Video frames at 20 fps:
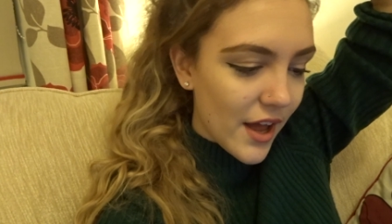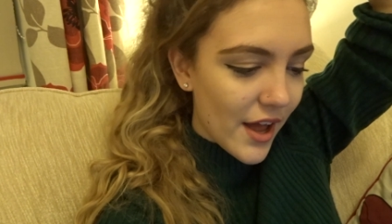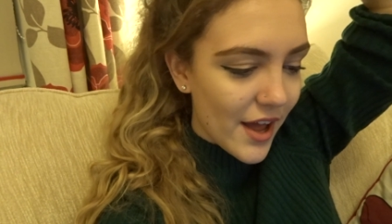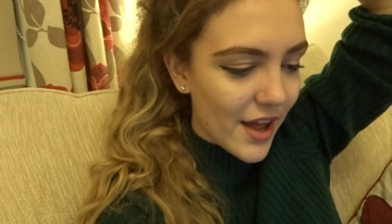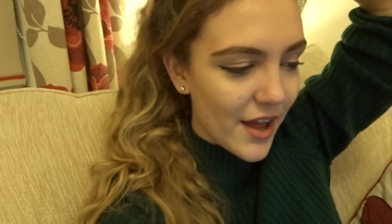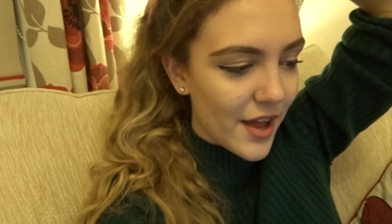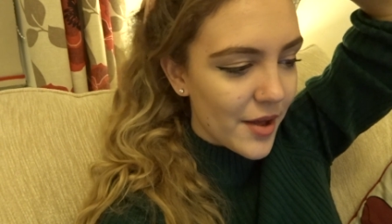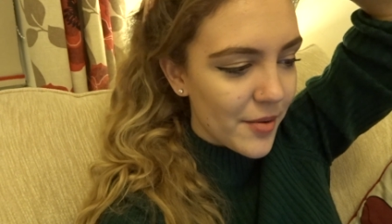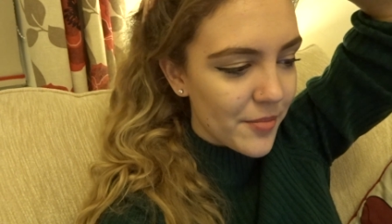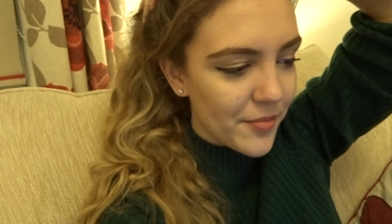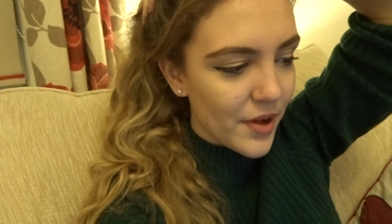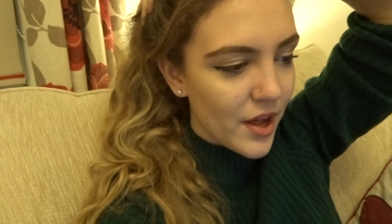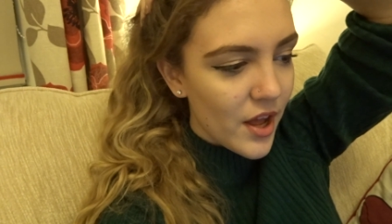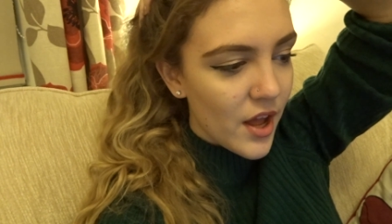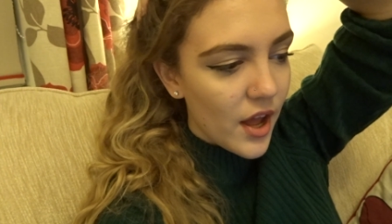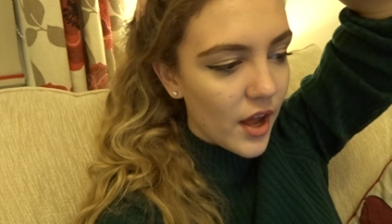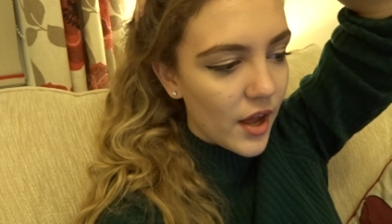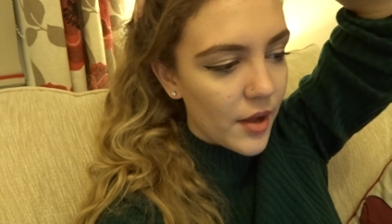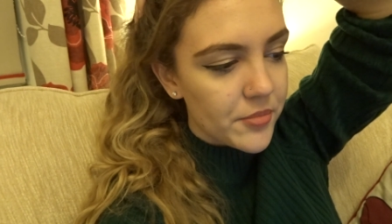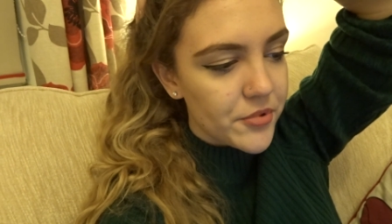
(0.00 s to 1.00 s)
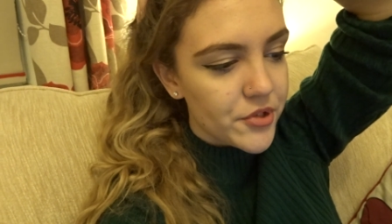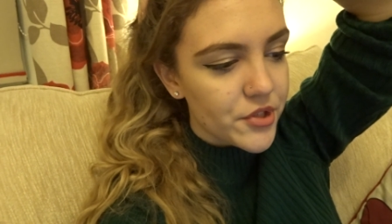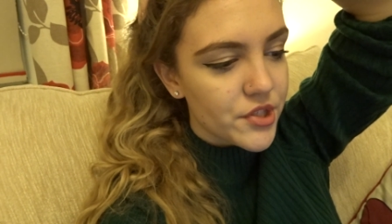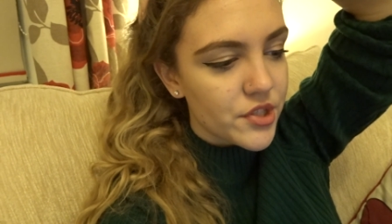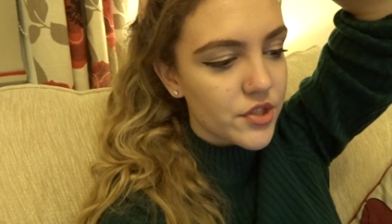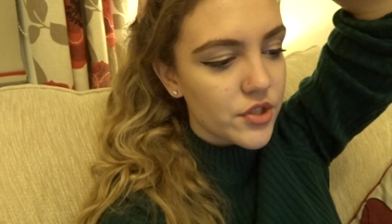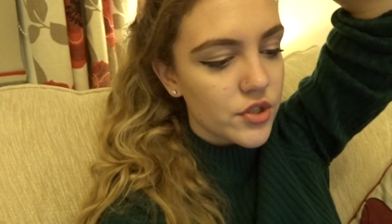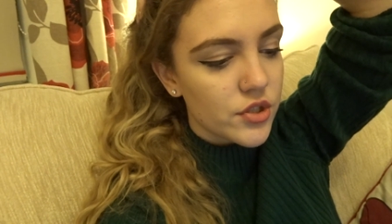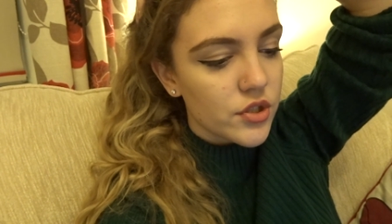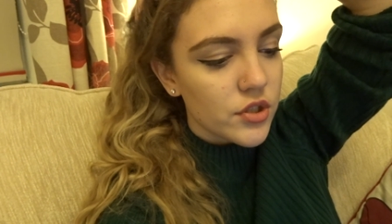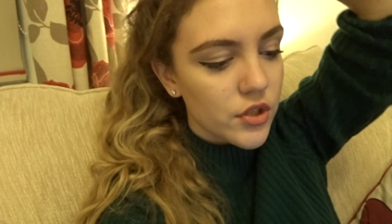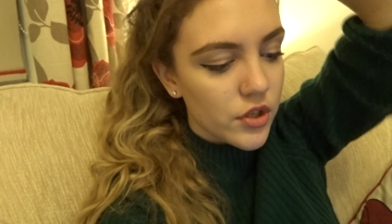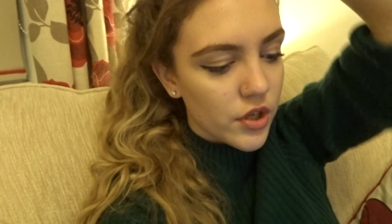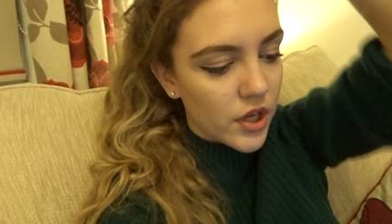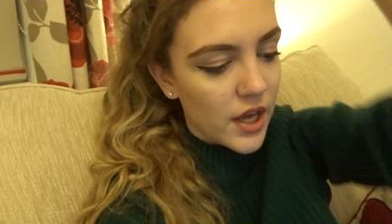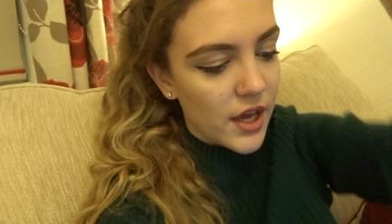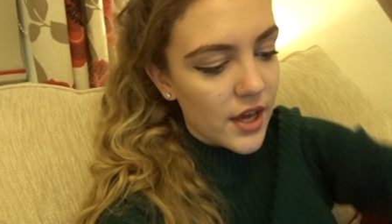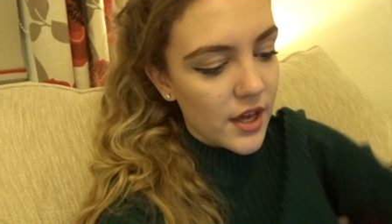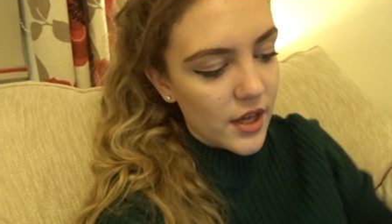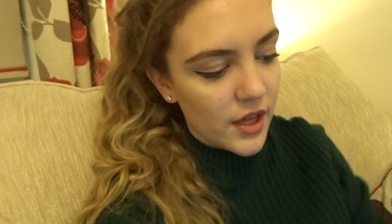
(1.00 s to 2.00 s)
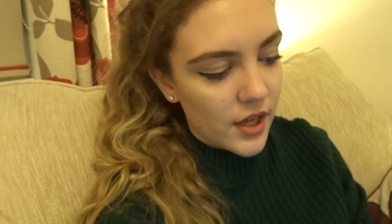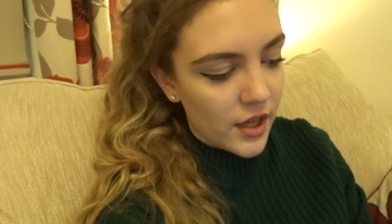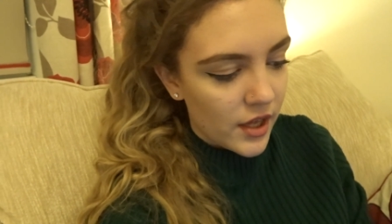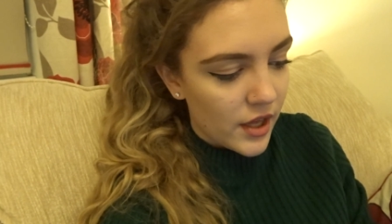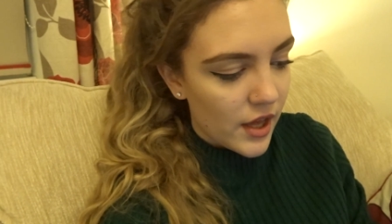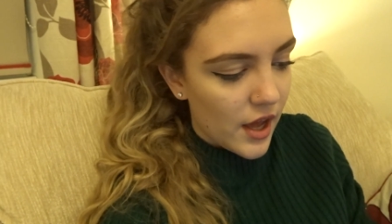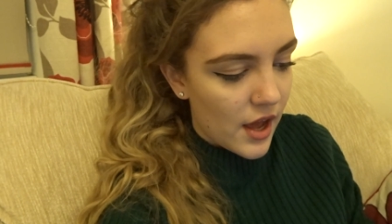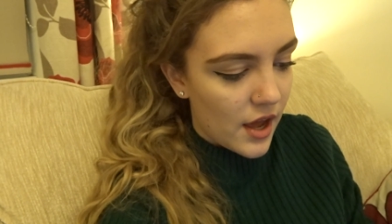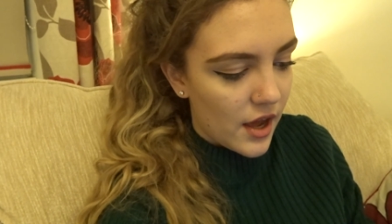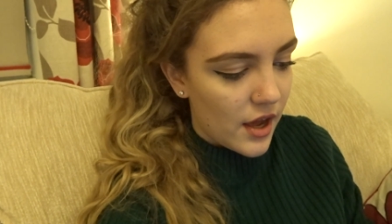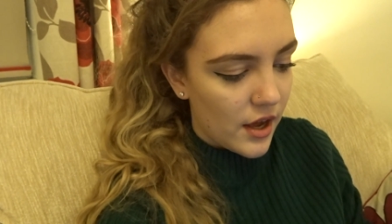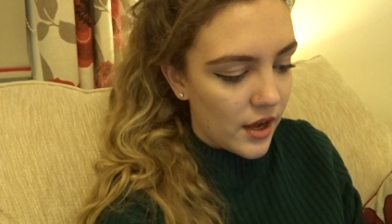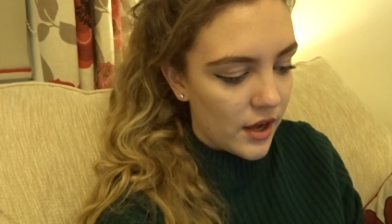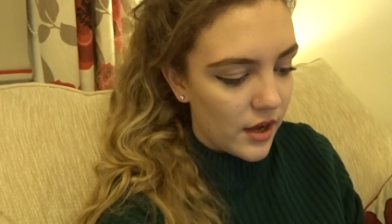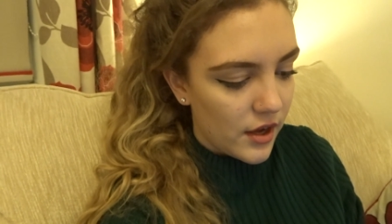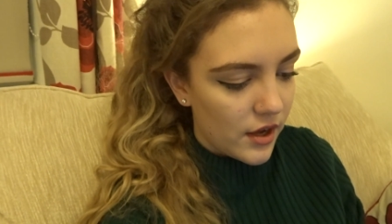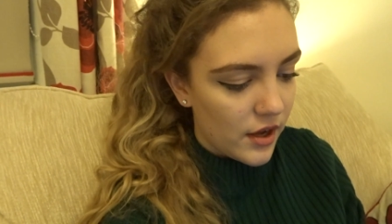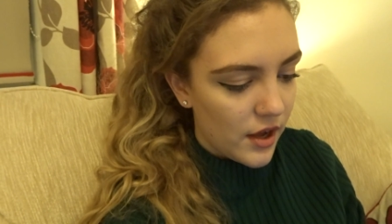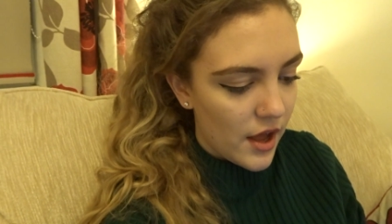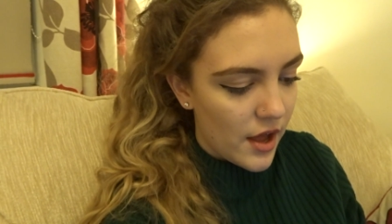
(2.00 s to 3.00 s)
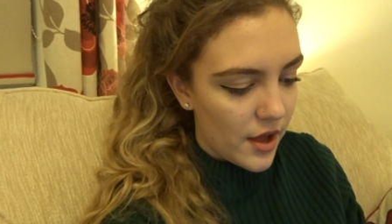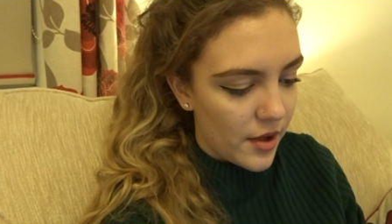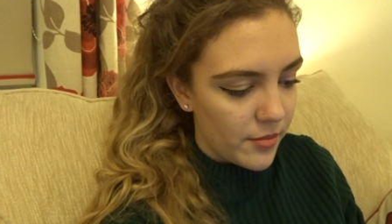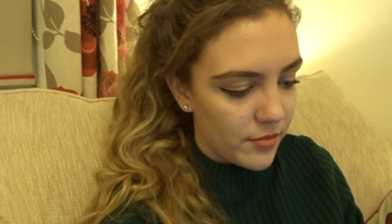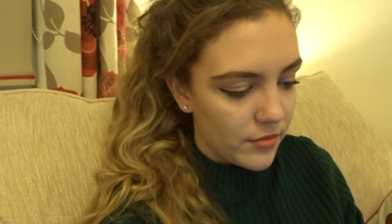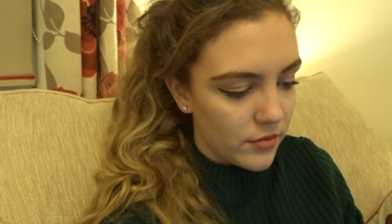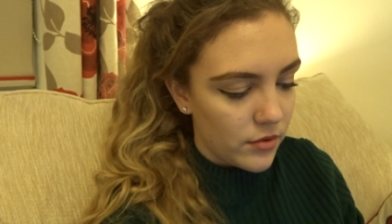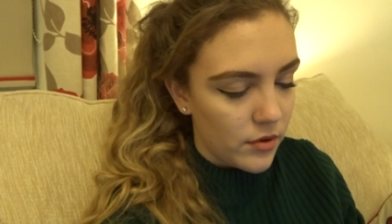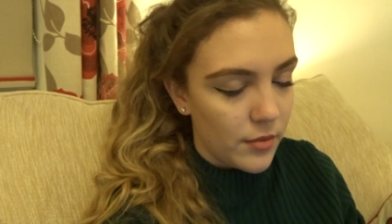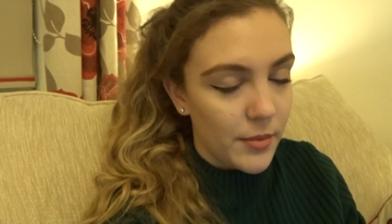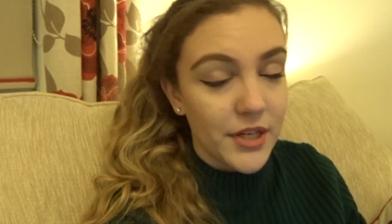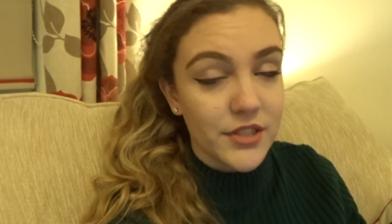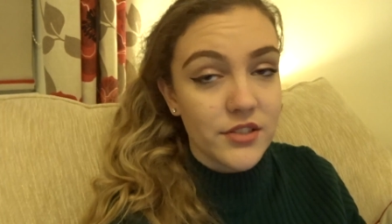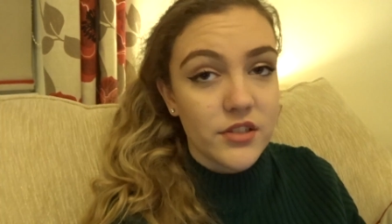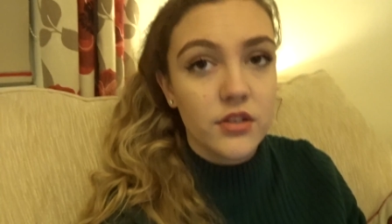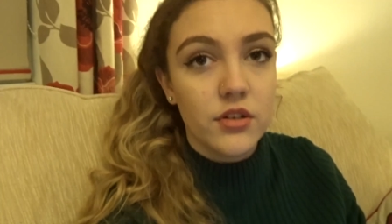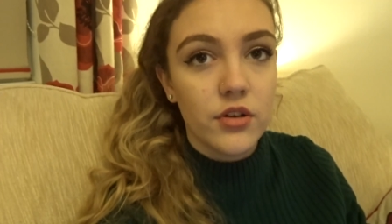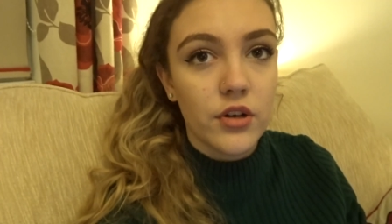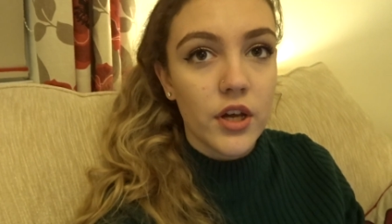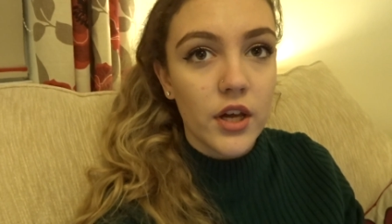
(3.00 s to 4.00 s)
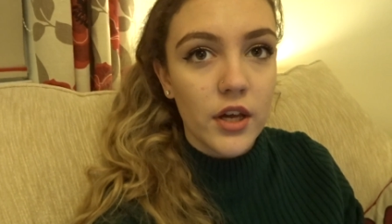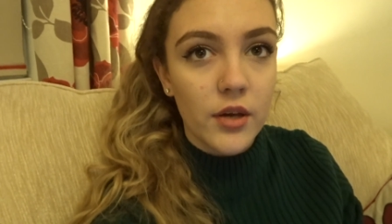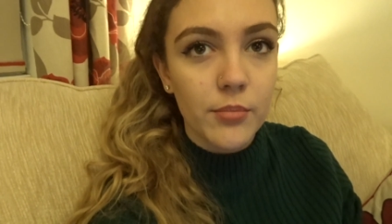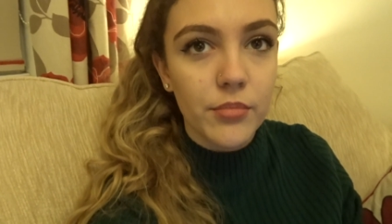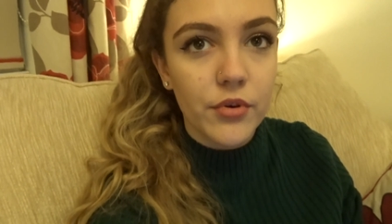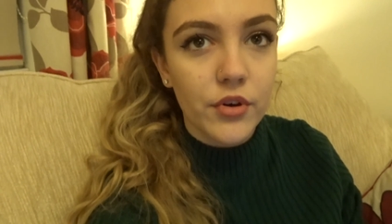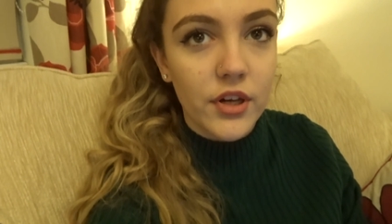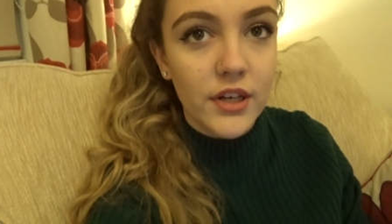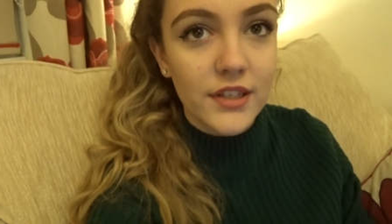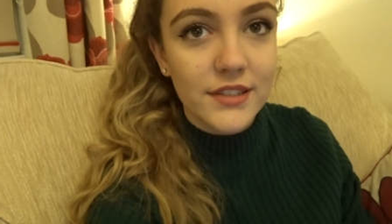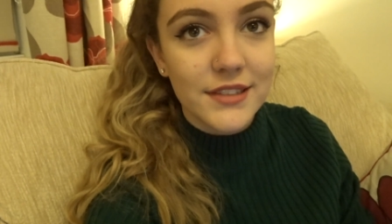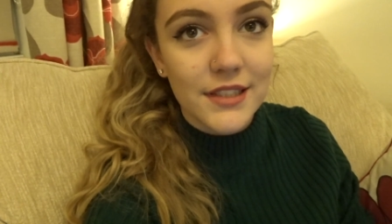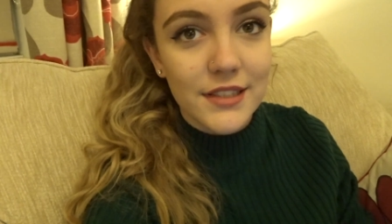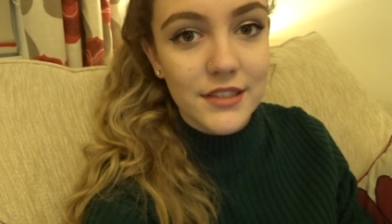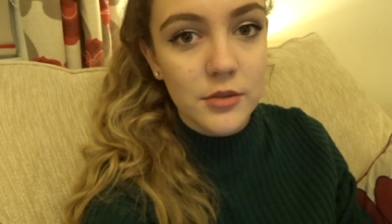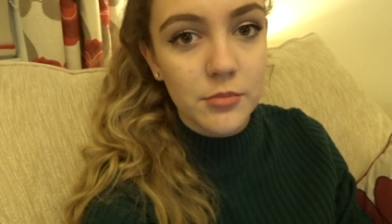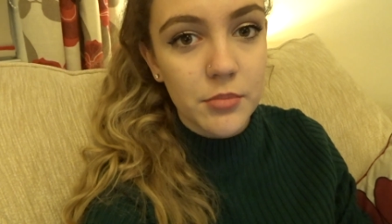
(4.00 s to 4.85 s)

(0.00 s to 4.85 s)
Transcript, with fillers: Um, I'm just looking at, um, well, I'm actually looking at booking Center